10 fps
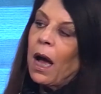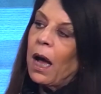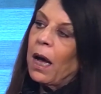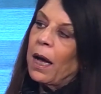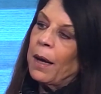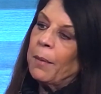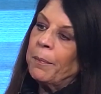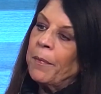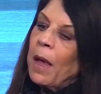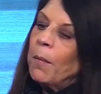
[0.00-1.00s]

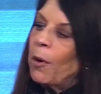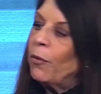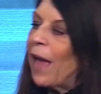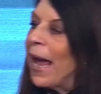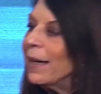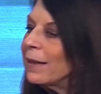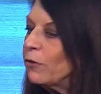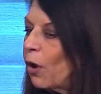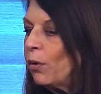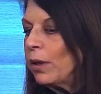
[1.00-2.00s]
both
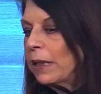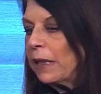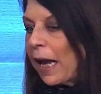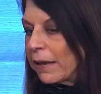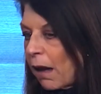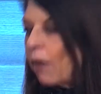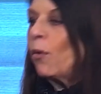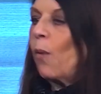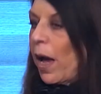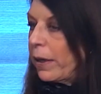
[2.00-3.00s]
anecdotally and
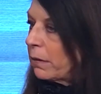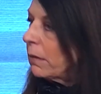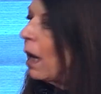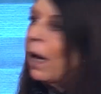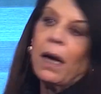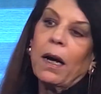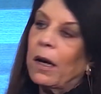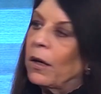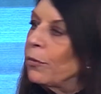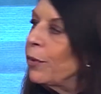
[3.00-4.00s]
otherwise,
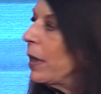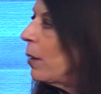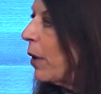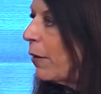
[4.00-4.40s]
reading what